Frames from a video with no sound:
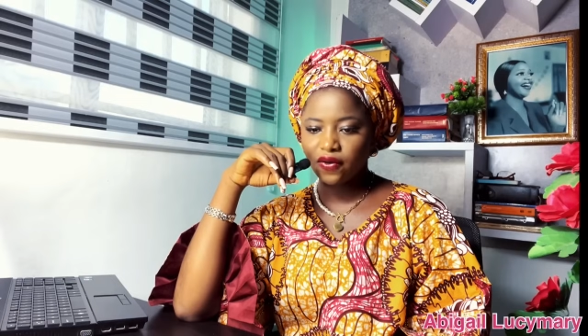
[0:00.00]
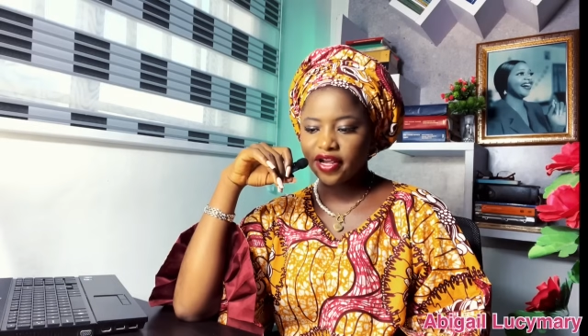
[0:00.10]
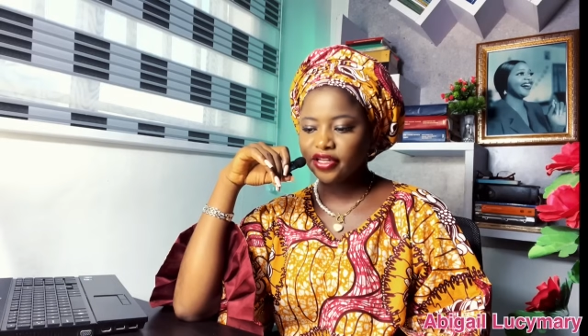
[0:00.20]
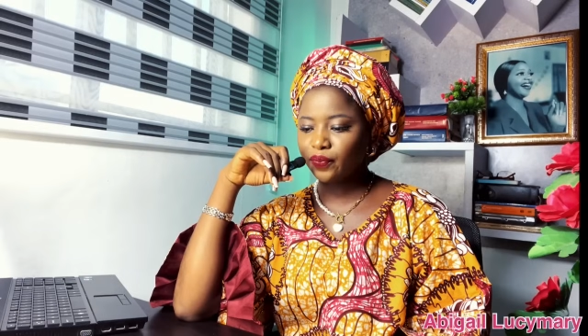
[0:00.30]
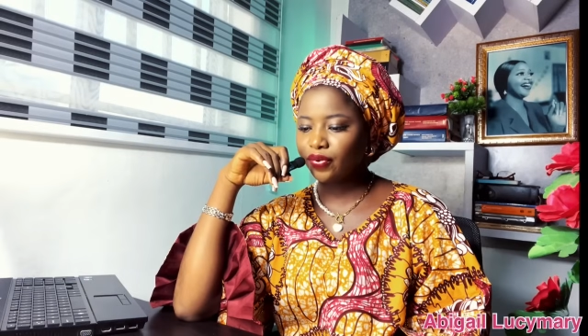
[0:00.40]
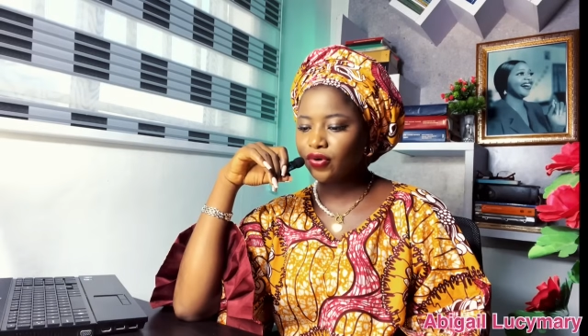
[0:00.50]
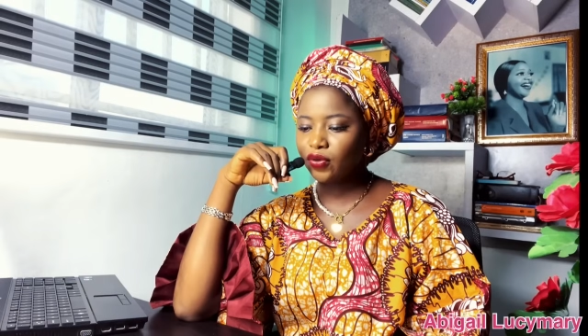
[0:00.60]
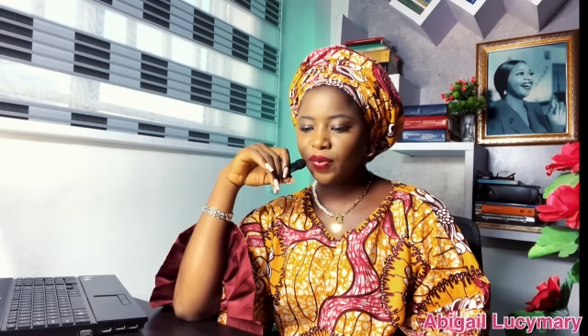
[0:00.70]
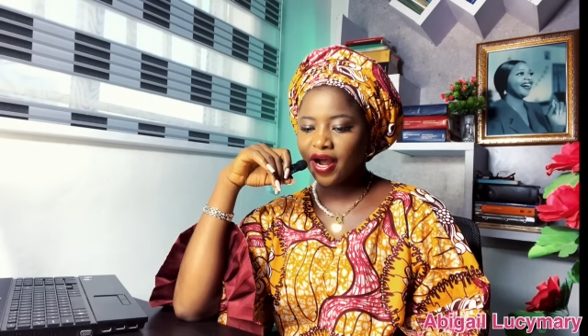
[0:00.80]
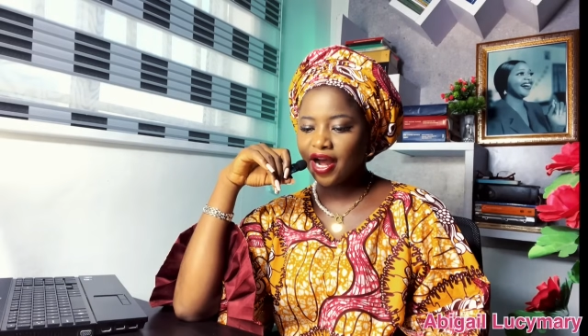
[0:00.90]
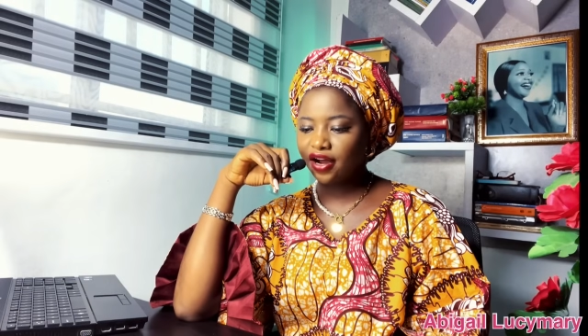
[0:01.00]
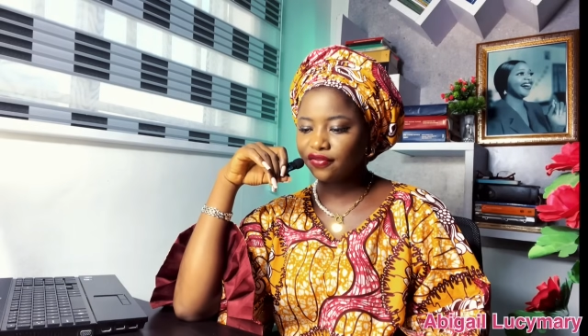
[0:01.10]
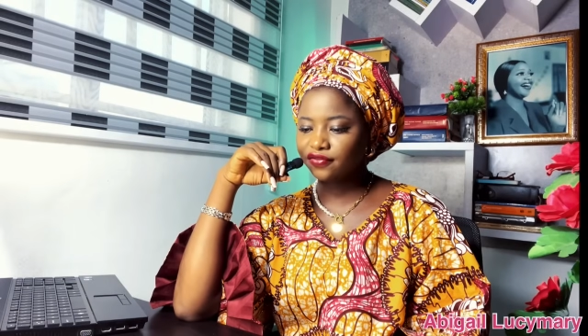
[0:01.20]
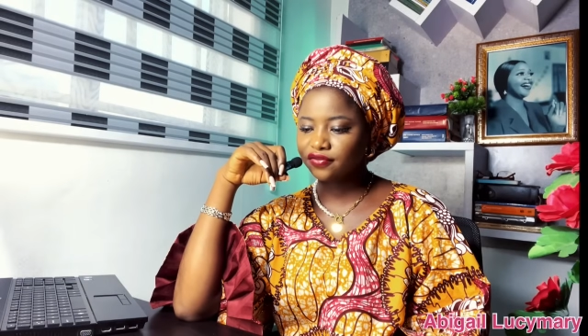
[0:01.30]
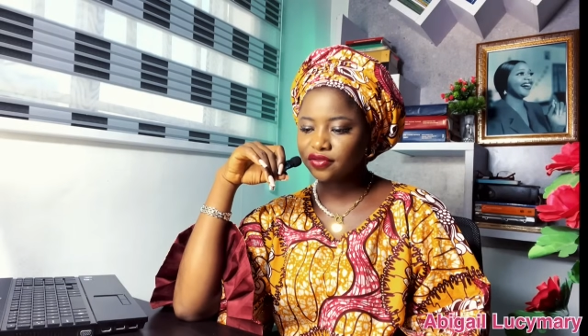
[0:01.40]
where the Pope
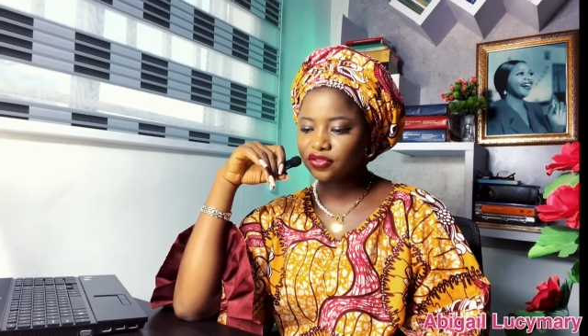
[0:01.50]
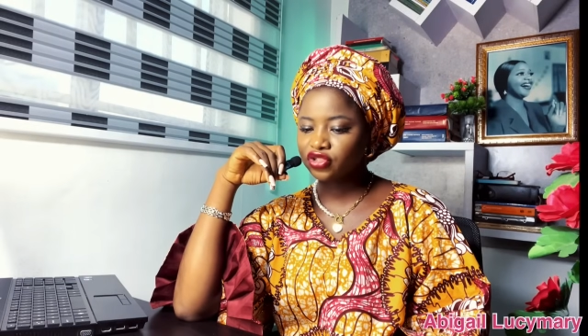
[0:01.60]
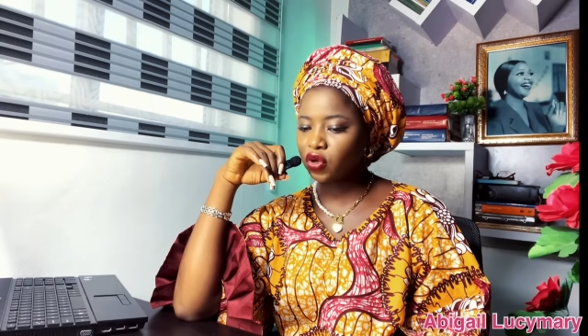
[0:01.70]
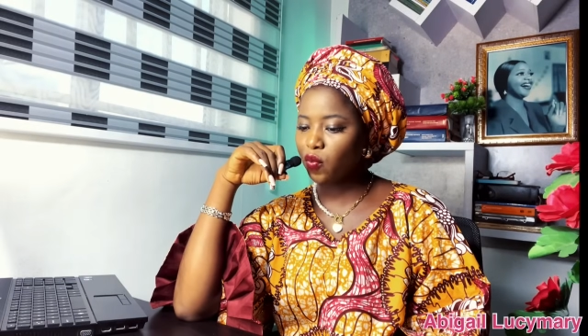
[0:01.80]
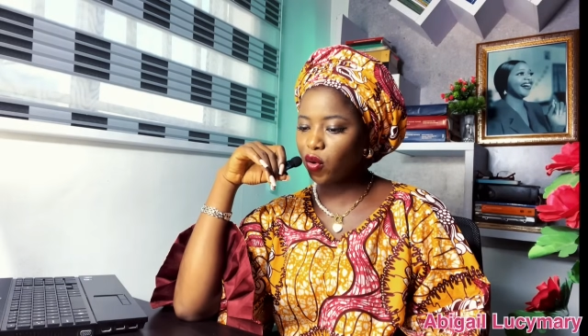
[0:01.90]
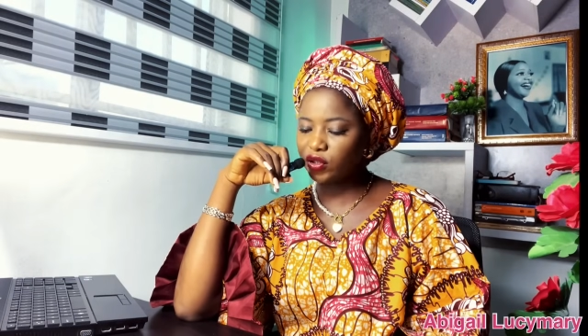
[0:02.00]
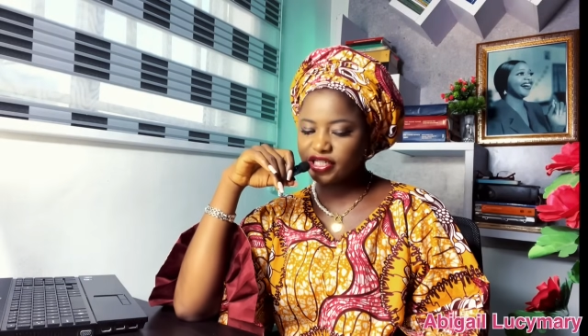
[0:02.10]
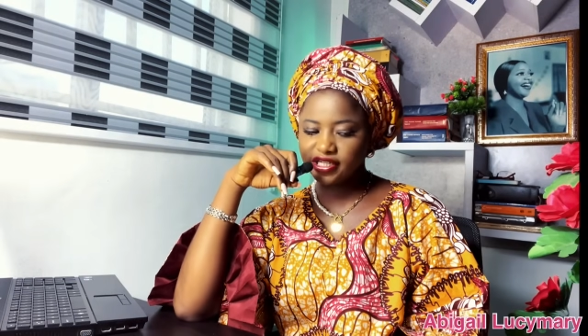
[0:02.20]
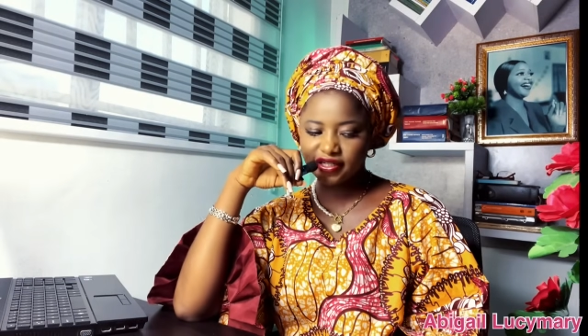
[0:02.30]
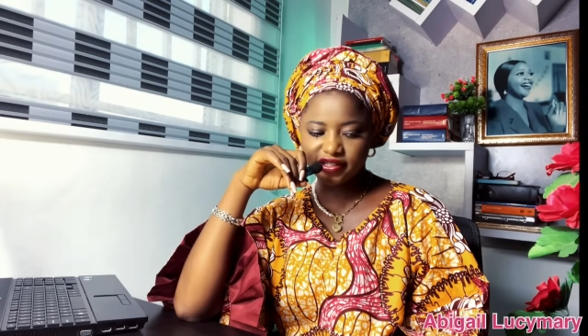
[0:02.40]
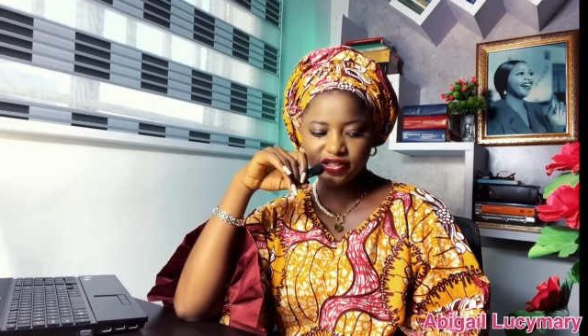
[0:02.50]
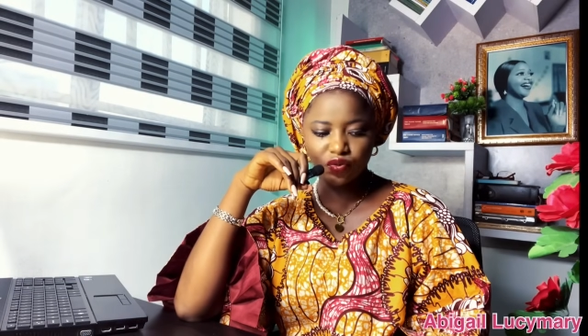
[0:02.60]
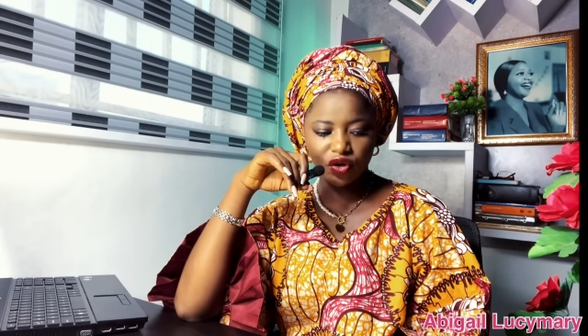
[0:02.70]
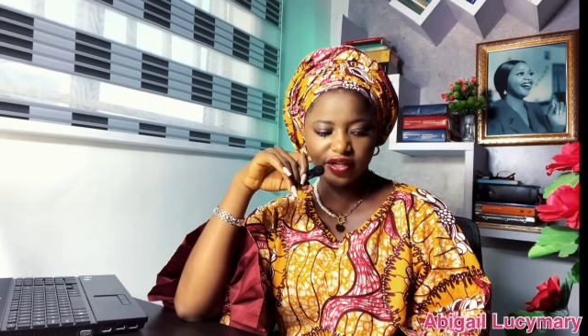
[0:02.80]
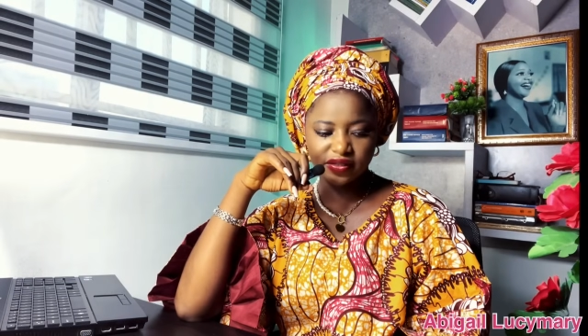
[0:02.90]
have some audience
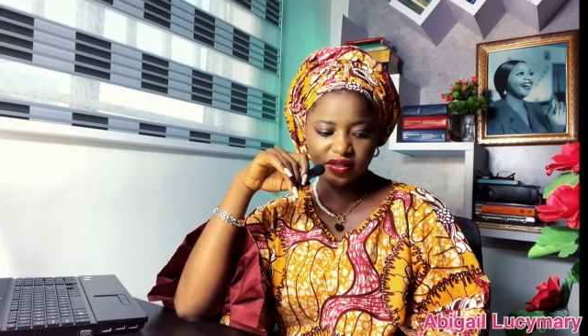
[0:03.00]
with